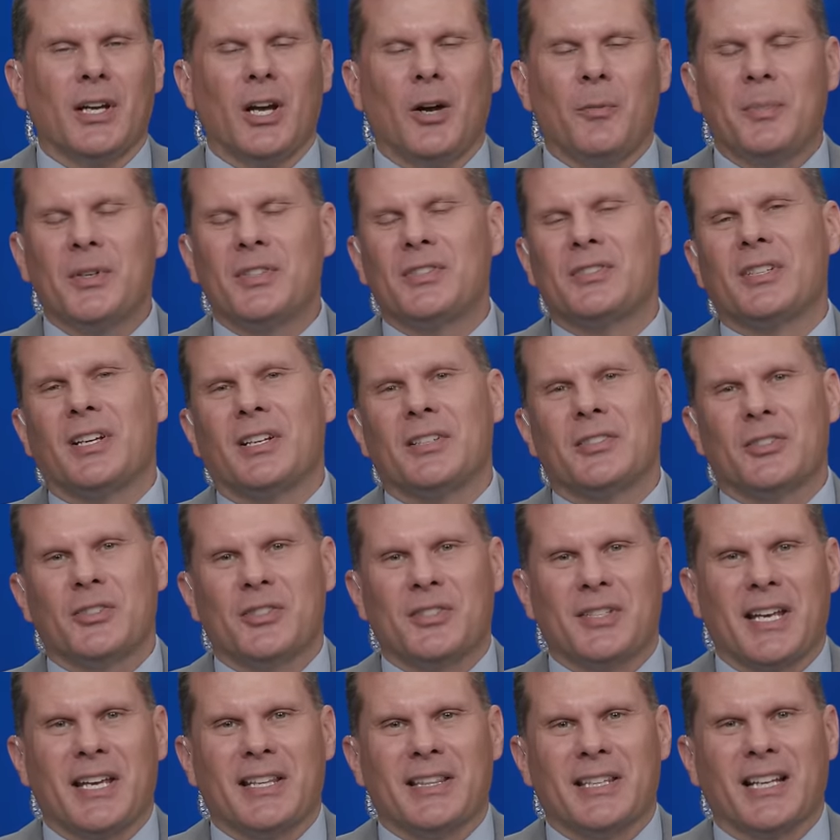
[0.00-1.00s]
Help us to
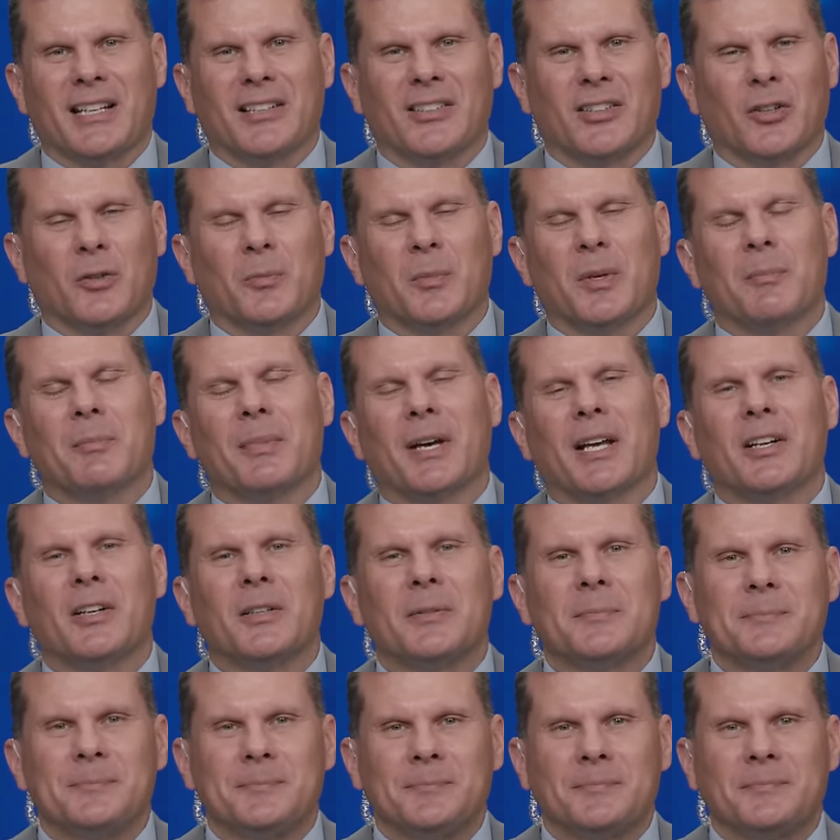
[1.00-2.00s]
understand that a little bit better.